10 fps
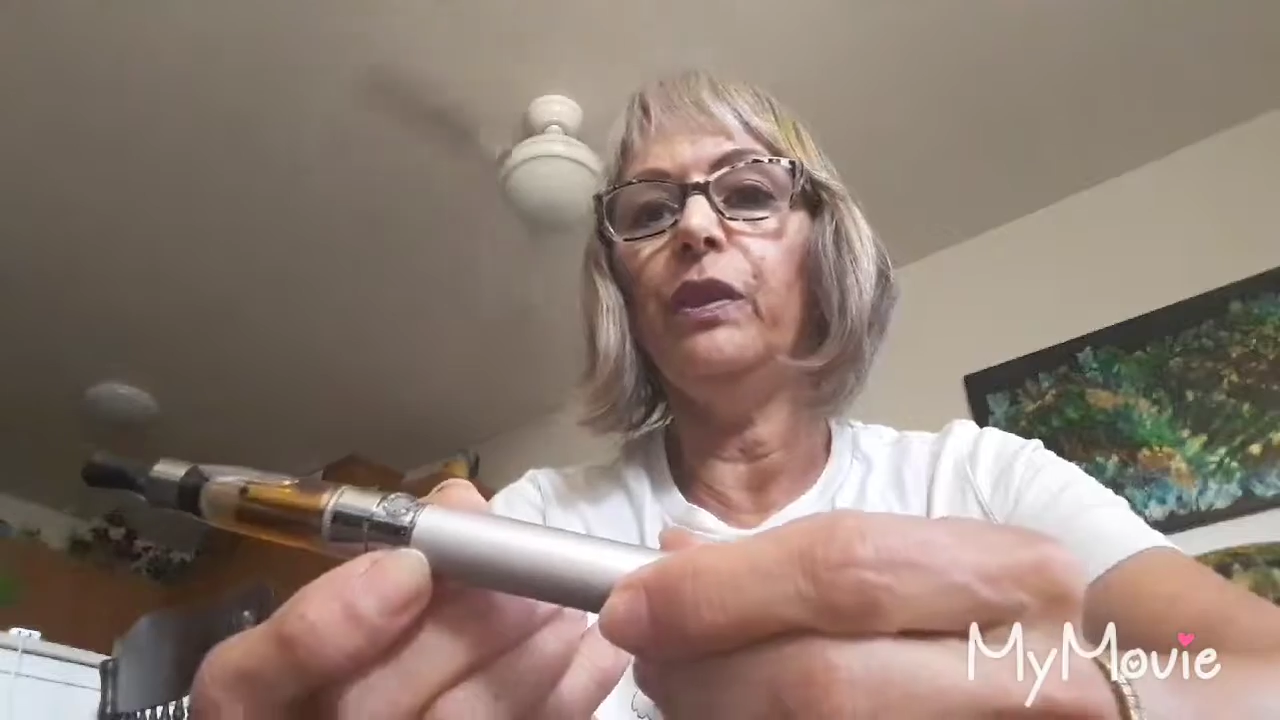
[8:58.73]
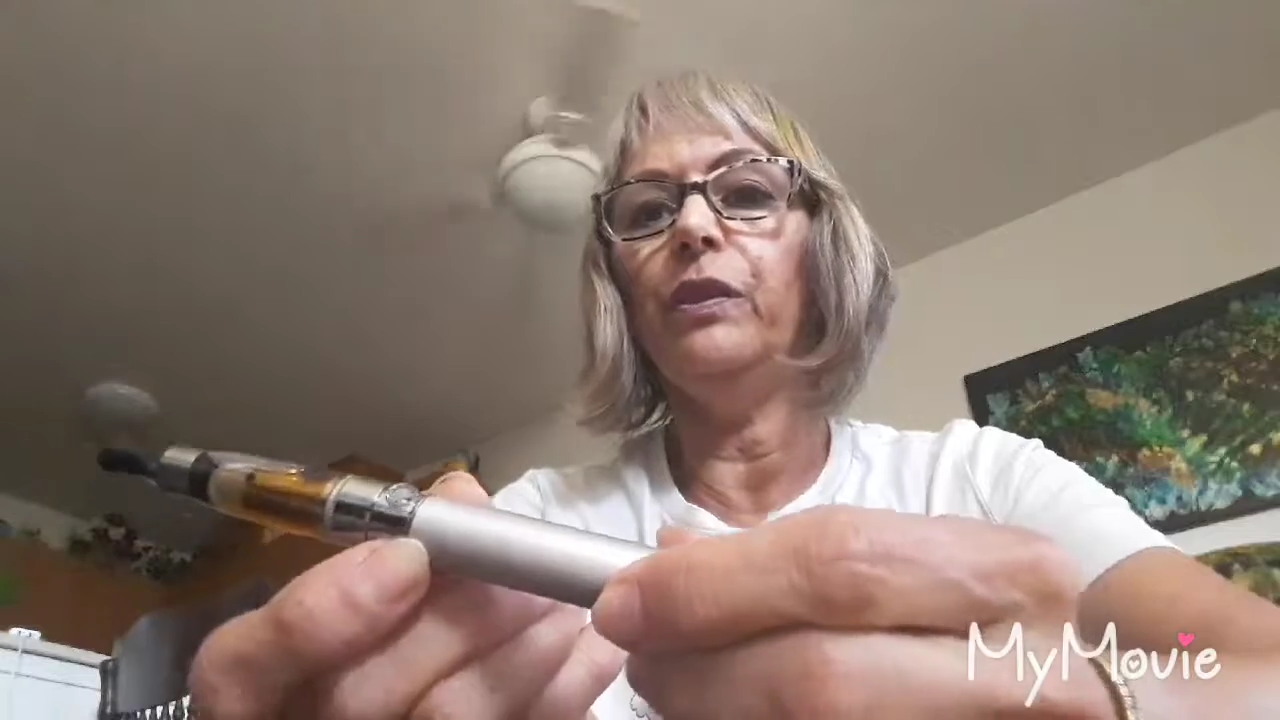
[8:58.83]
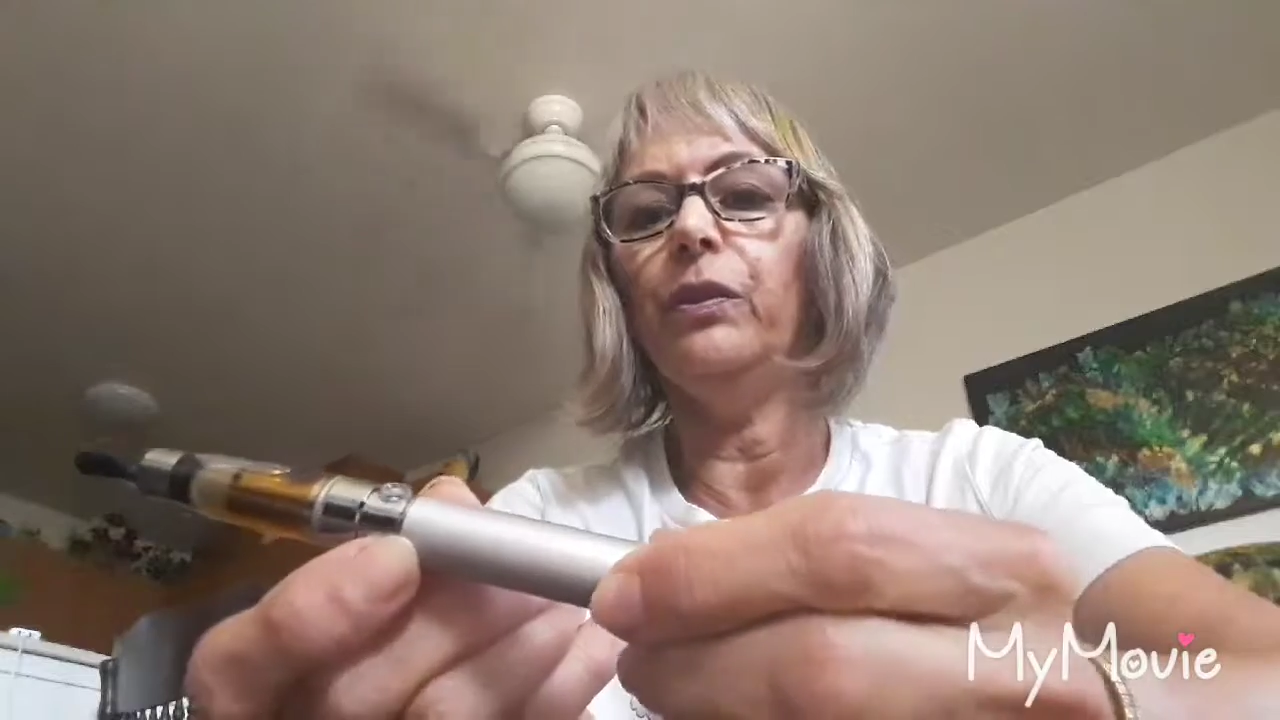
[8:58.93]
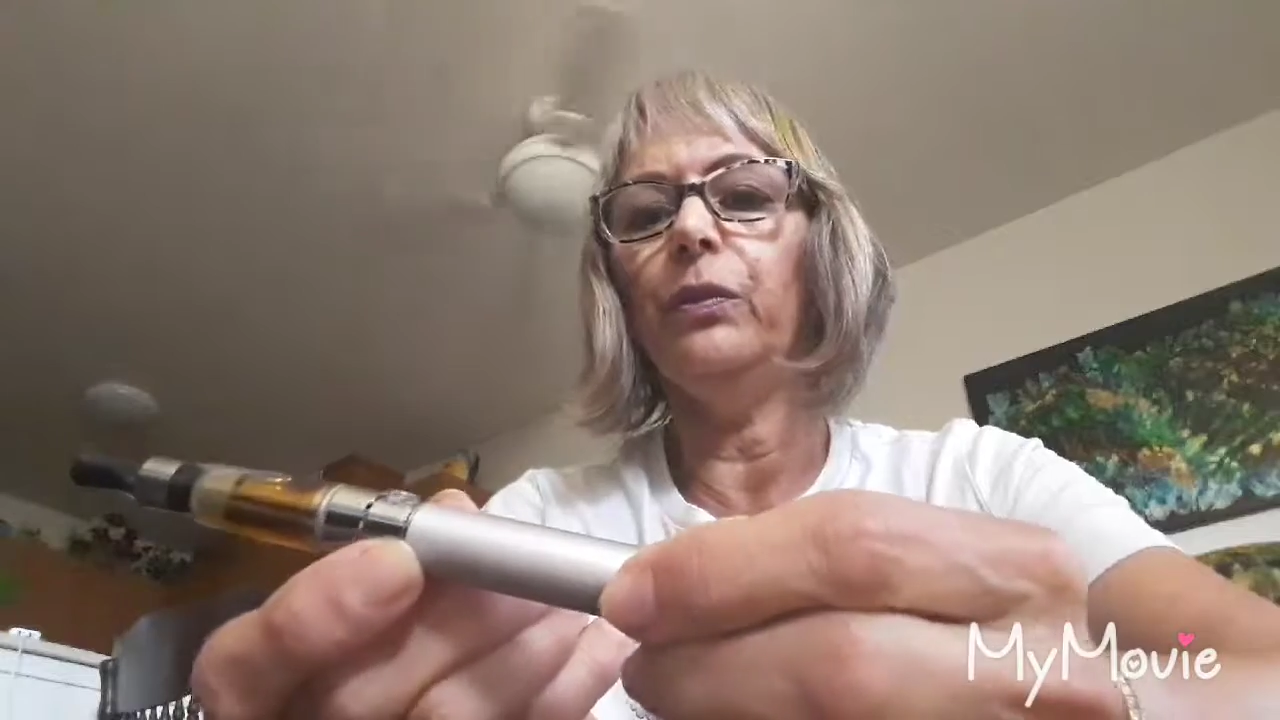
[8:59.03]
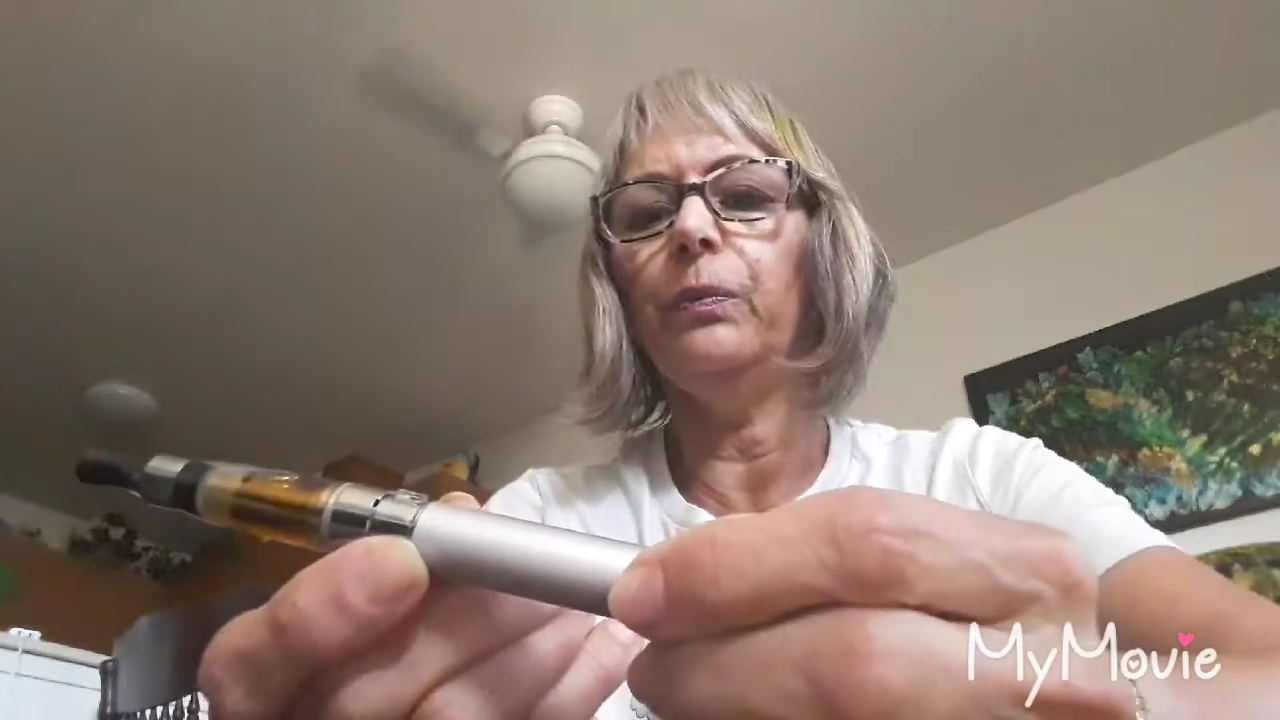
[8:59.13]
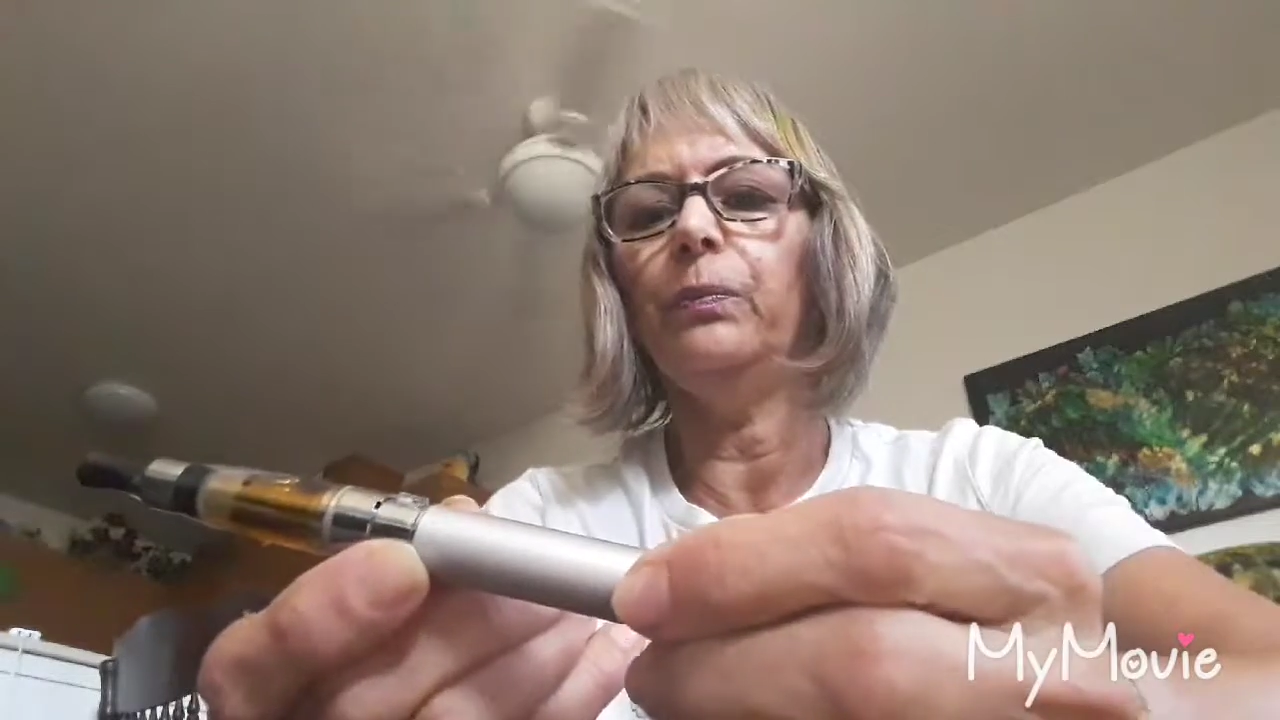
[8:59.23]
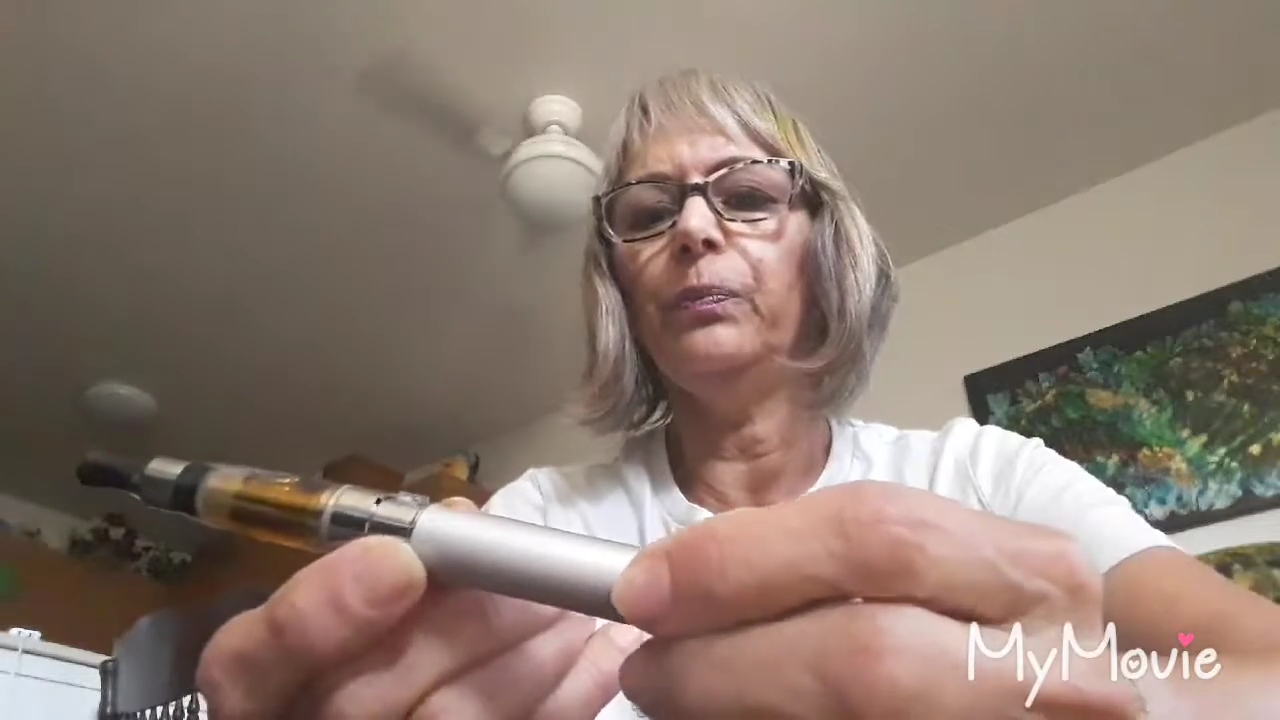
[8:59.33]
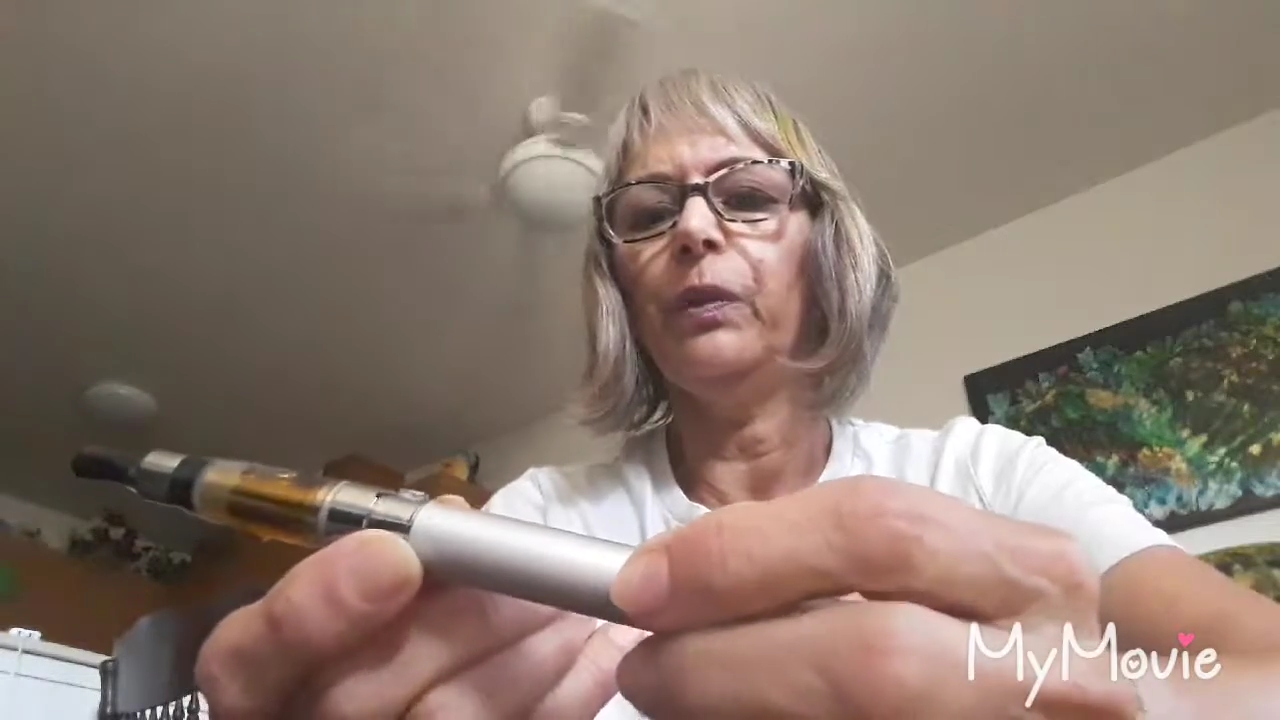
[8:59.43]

need to.